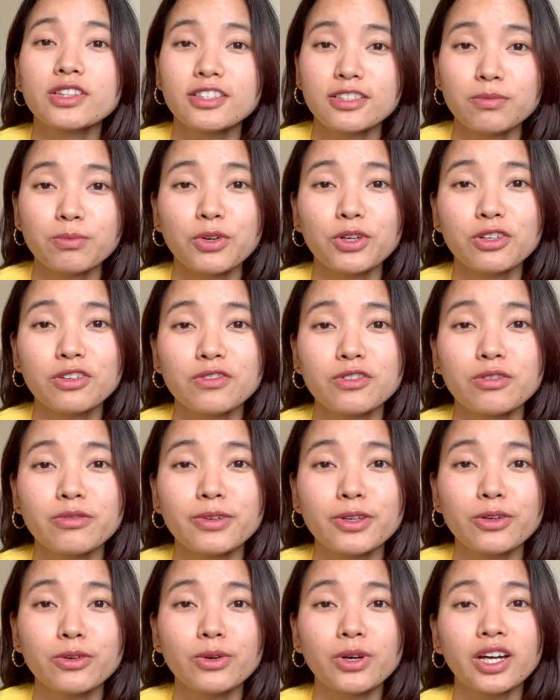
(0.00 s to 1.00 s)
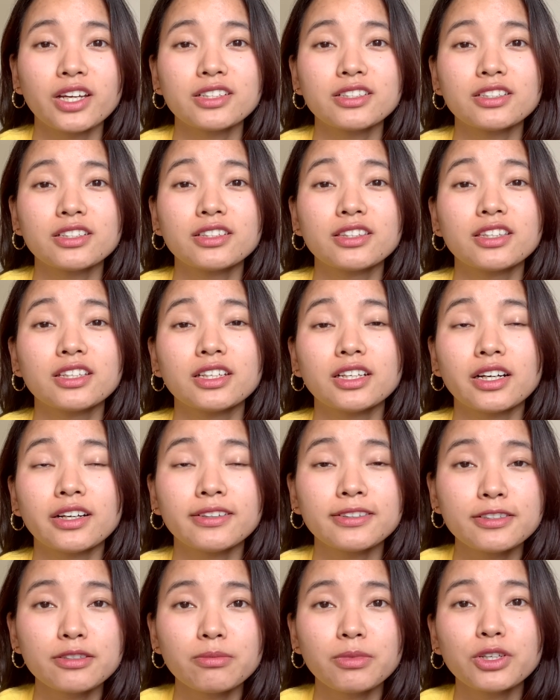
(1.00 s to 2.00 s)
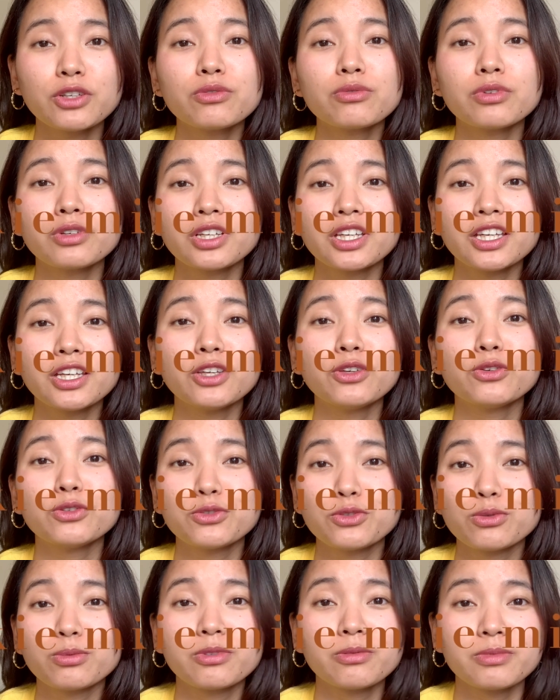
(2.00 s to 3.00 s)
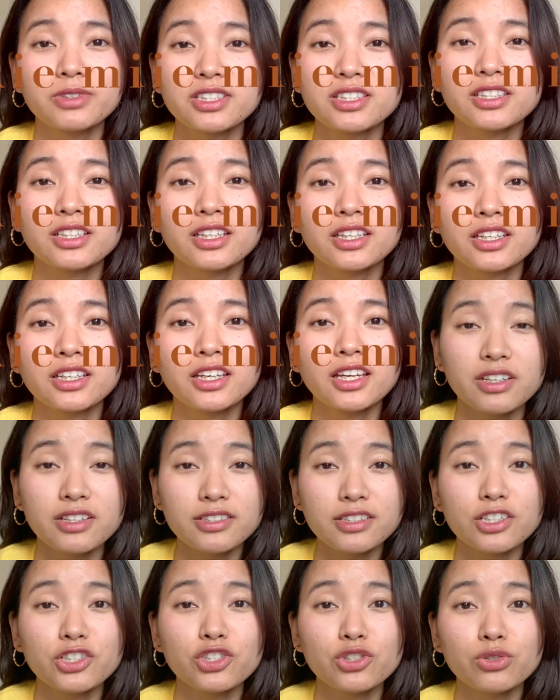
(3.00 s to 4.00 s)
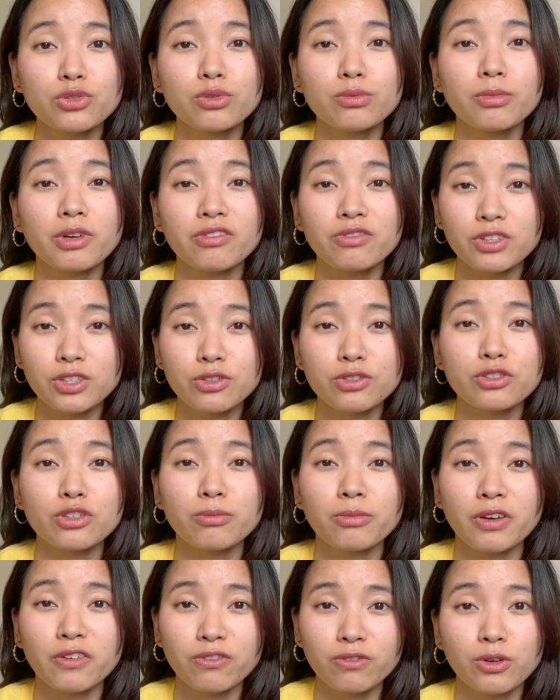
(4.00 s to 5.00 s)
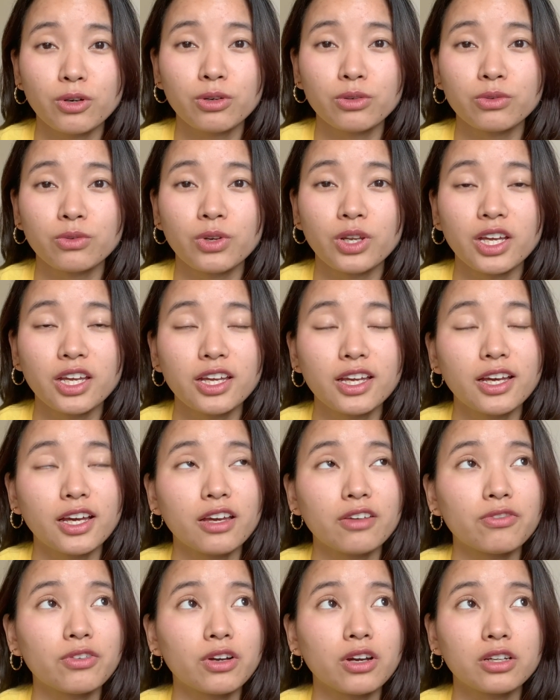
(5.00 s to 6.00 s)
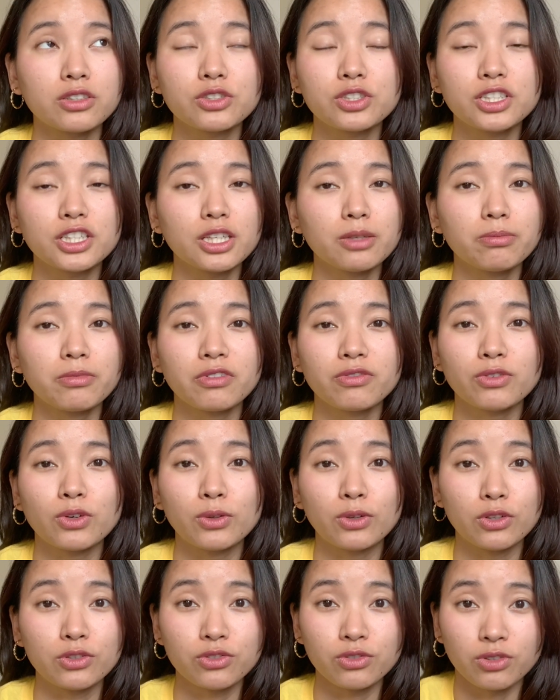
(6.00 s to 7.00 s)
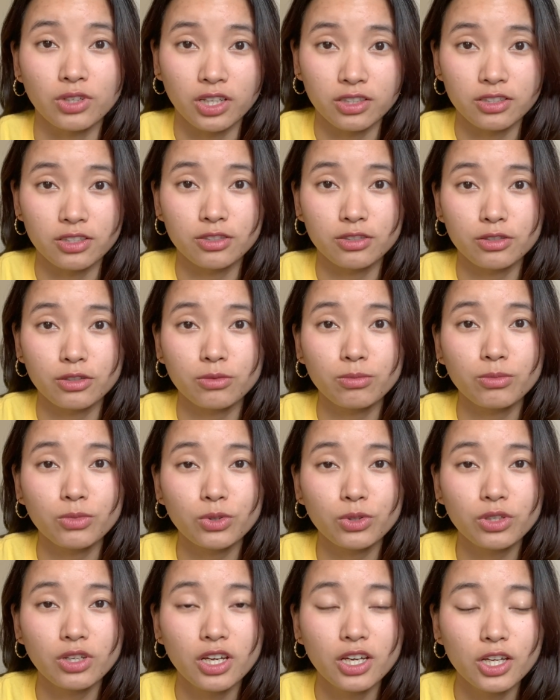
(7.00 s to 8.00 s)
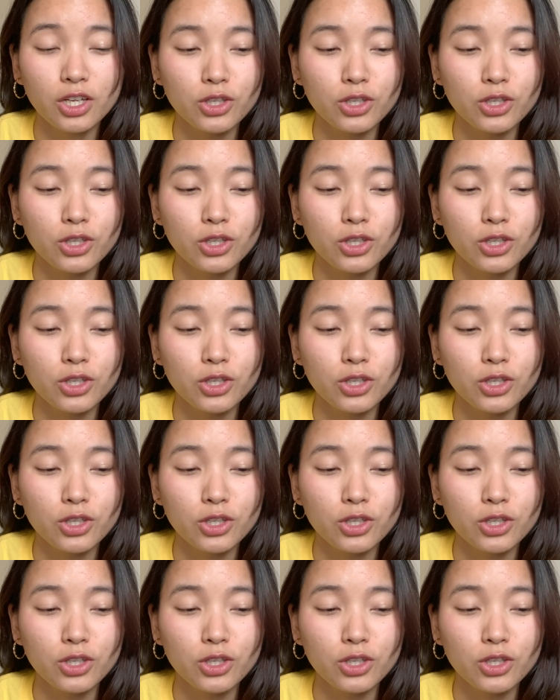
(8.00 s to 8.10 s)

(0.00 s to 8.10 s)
this point of the video, I did the ultimate rookie YouTuber mistake. Because I shoot my videos on my phone, I forgot to keep my phone on Do Not Disturb mode.